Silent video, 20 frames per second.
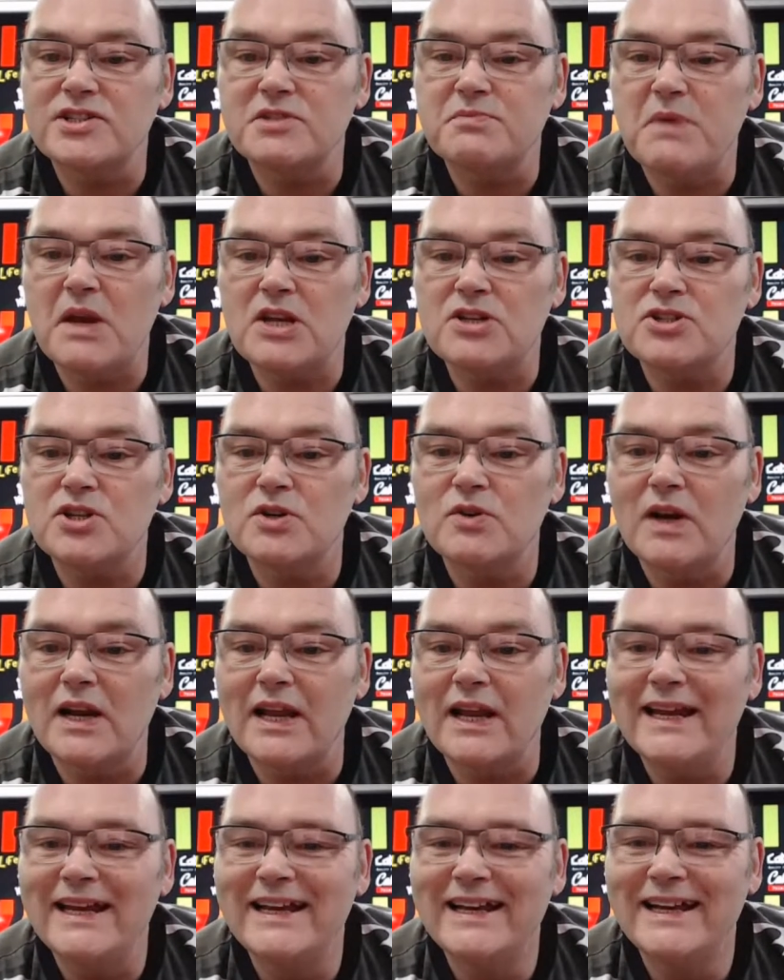It's me,
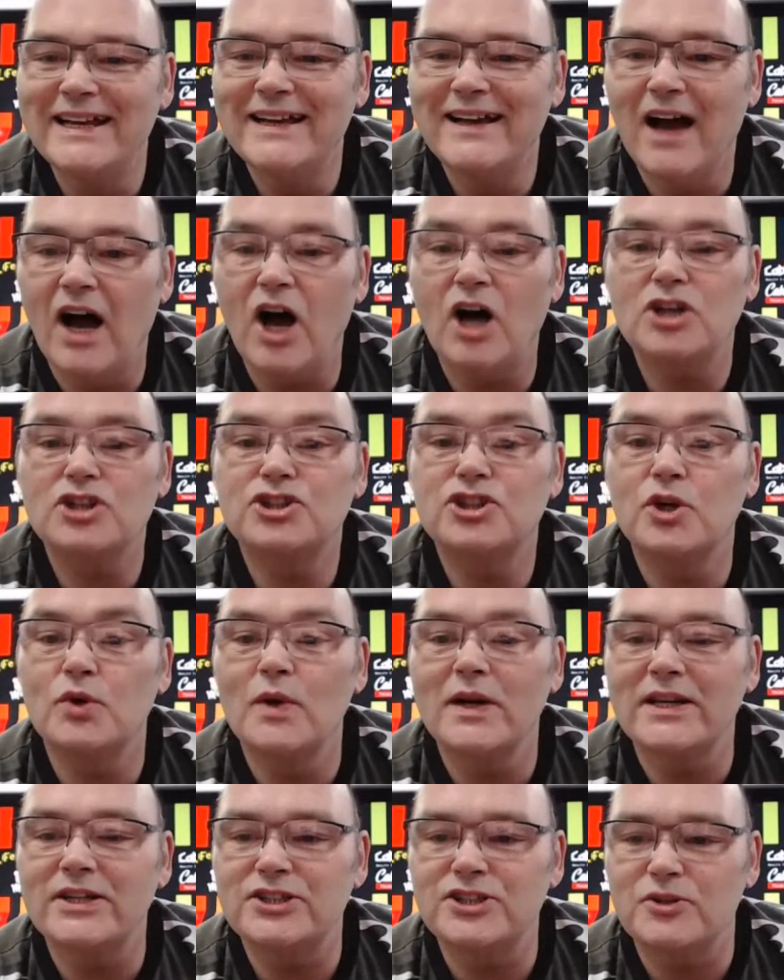Julie. Oh,
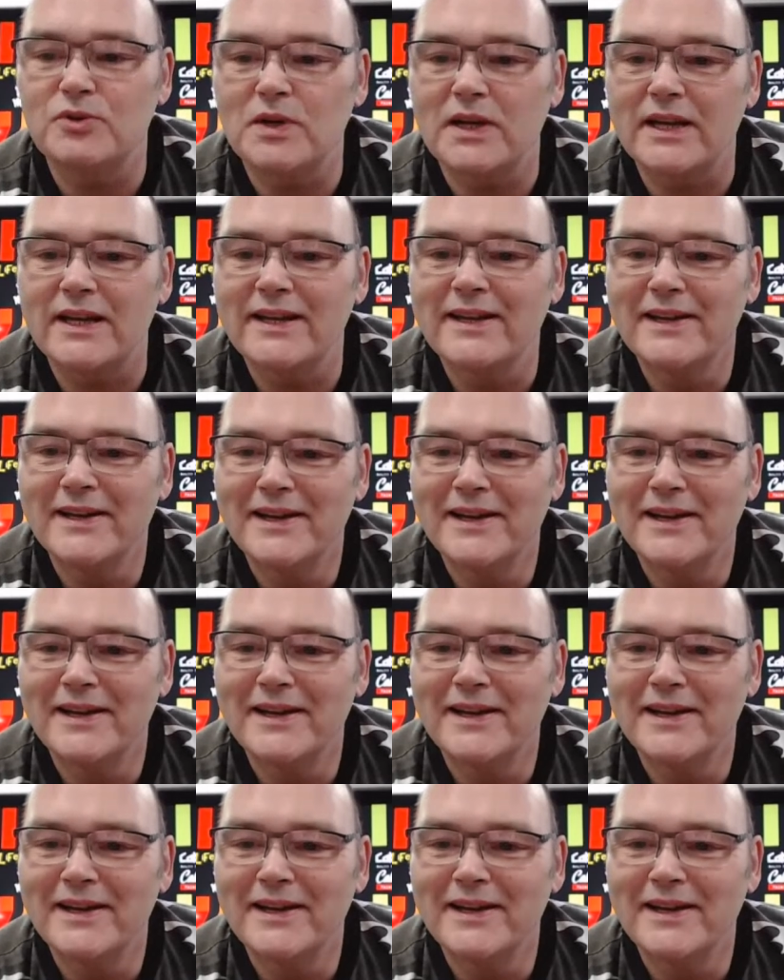Julie.